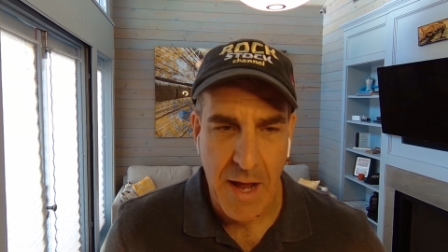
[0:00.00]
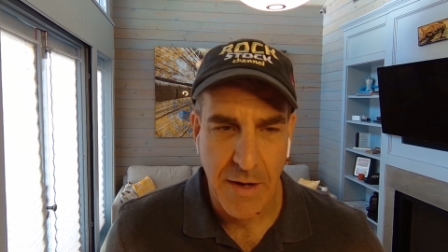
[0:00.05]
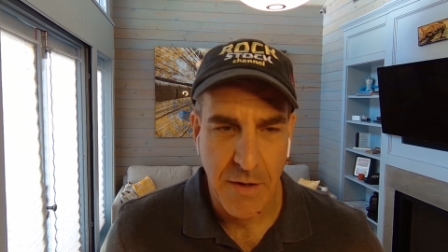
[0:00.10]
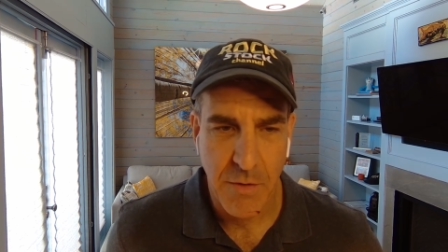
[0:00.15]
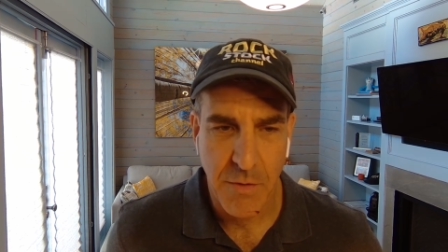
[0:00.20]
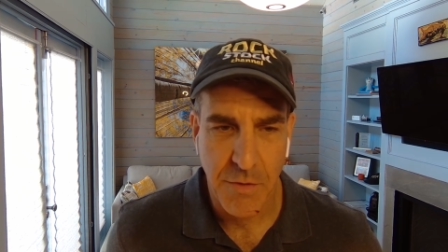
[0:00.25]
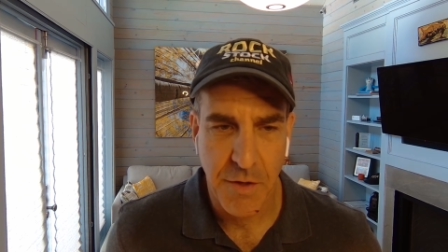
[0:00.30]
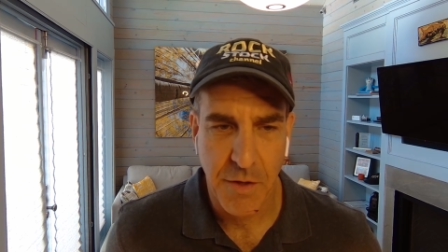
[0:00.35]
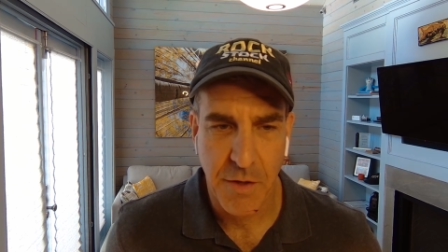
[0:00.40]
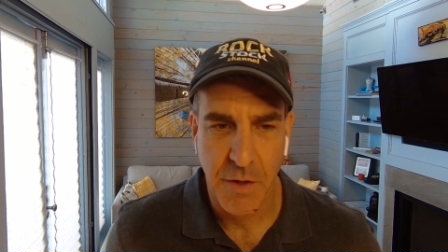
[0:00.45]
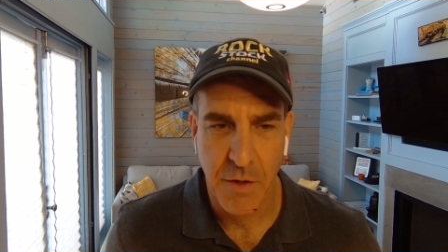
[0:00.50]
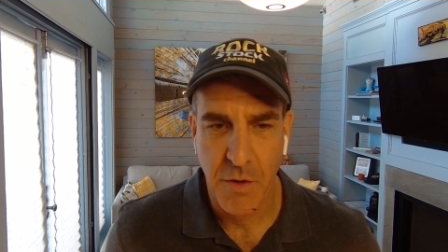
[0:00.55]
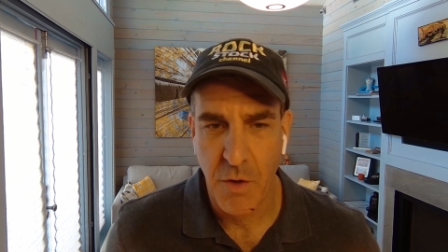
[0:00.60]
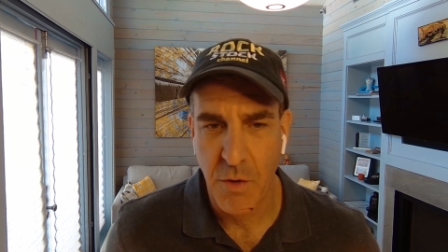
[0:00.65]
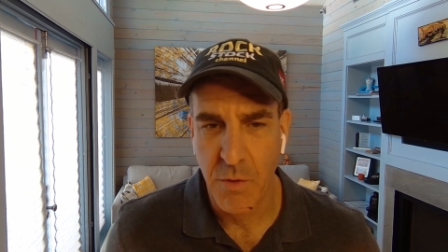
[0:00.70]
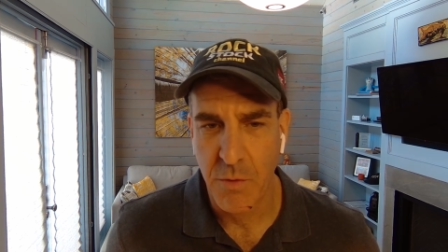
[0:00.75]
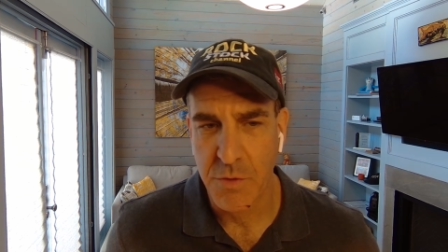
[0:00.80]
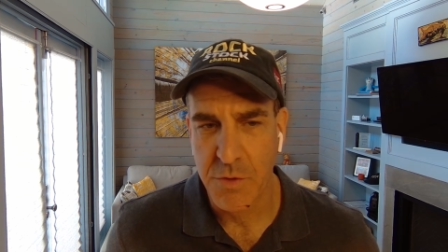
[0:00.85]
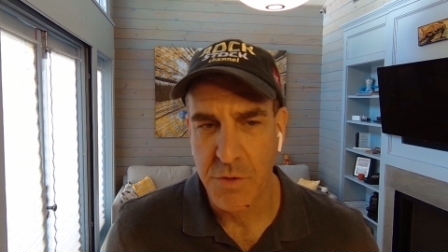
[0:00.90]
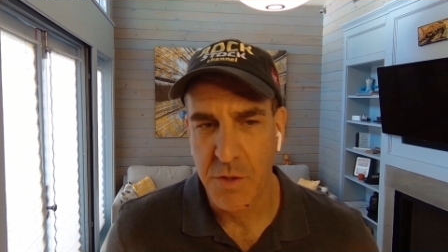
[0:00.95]
how do you think it
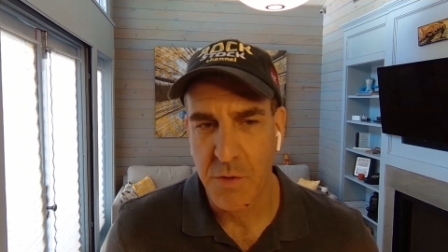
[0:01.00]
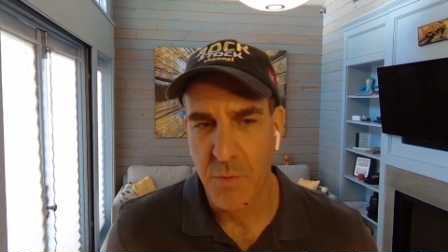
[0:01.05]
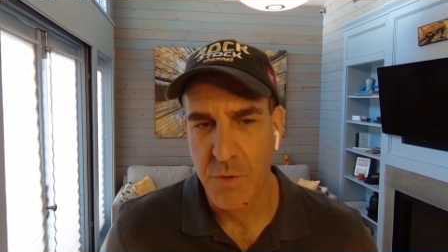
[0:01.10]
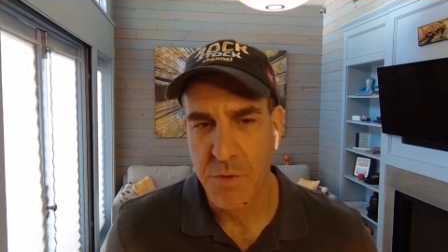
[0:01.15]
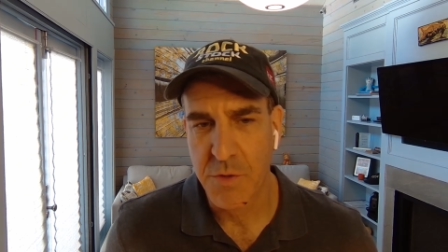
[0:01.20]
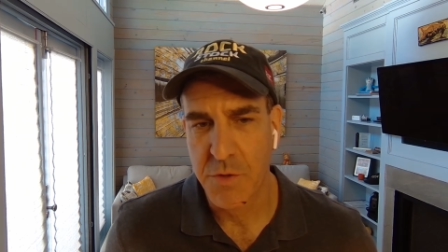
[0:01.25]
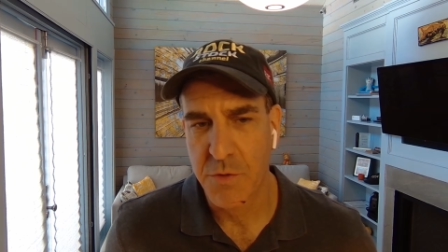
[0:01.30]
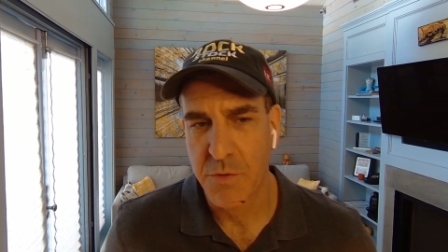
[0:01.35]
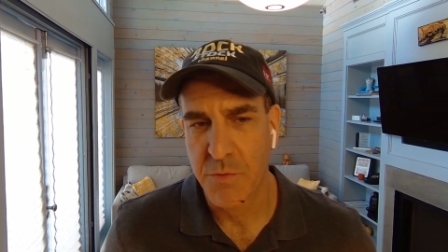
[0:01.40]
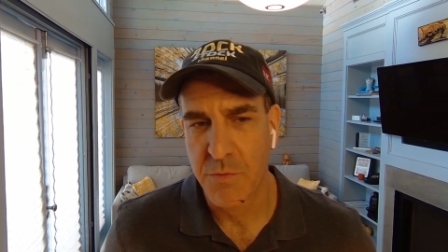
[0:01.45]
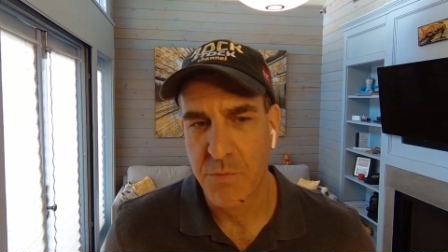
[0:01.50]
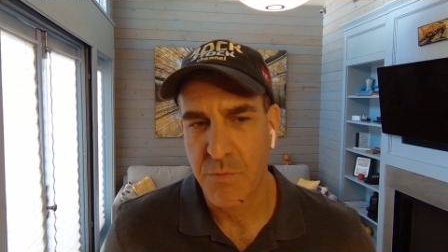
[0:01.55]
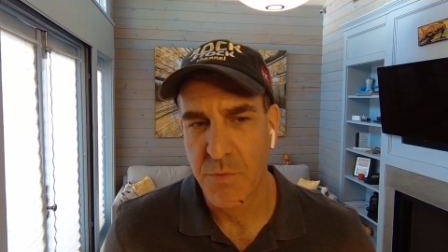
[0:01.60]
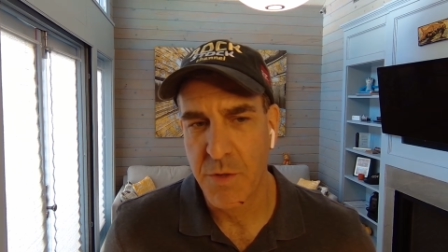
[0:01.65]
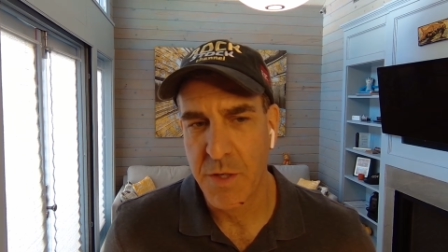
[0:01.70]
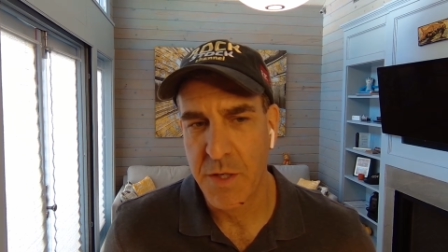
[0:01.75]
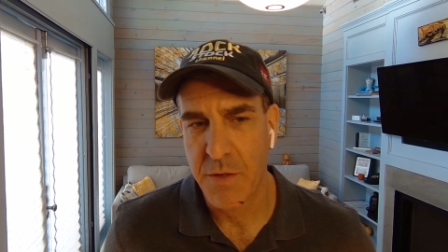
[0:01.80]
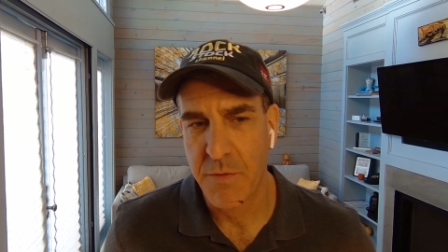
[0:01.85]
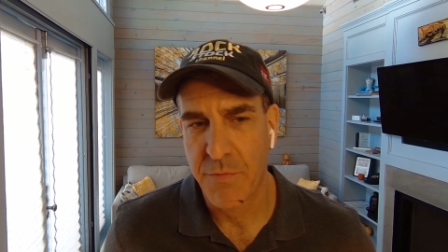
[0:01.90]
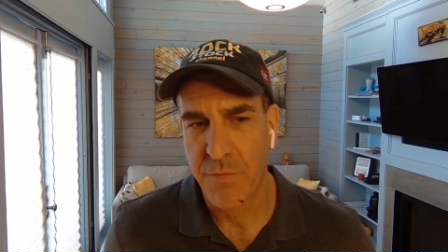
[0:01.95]
goes? Like, what's your
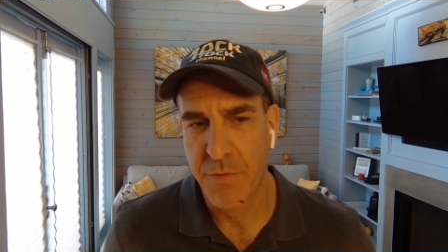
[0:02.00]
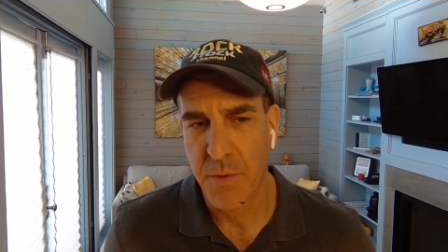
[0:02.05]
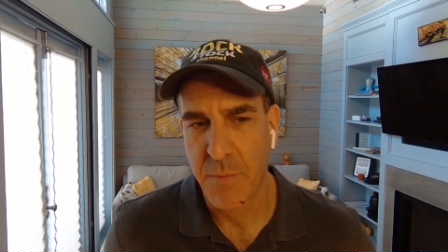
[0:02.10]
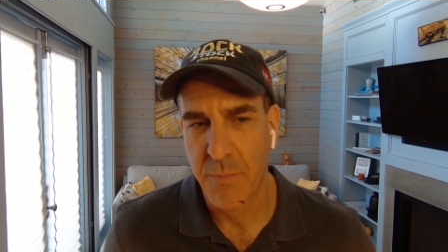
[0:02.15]
read